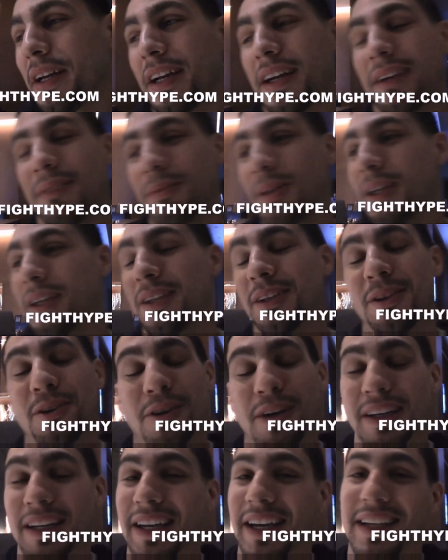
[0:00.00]
um, you
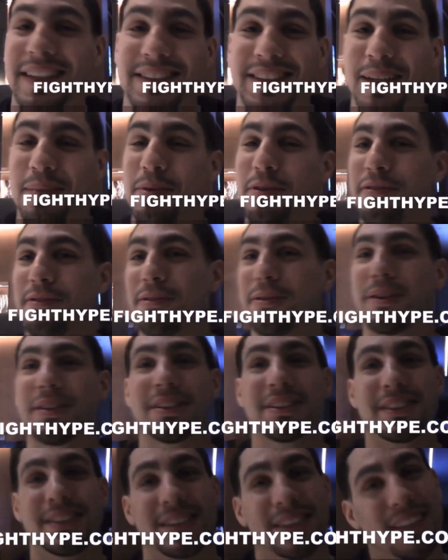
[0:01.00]
know, like I said before,
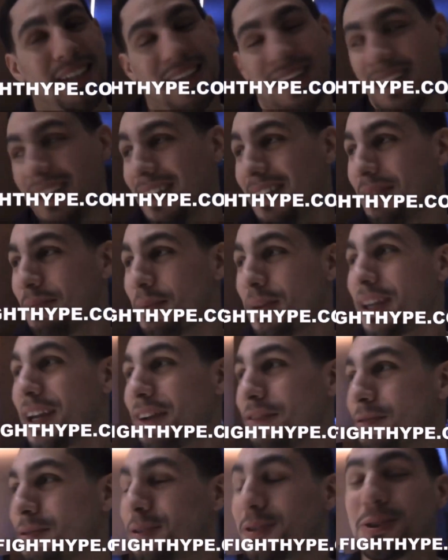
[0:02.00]
just be
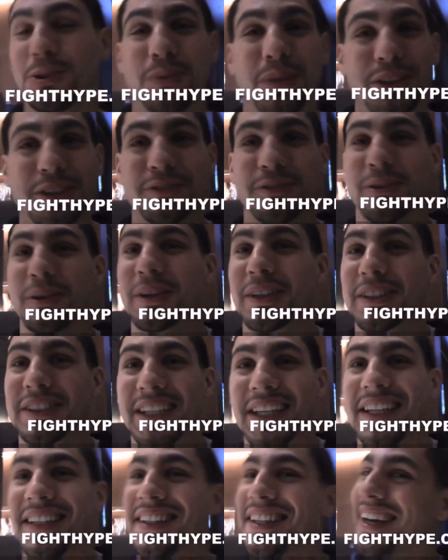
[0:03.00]
careful what you wish for, because
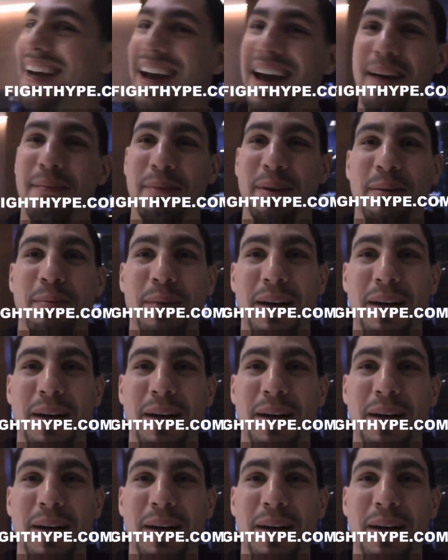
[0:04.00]
anything can happen in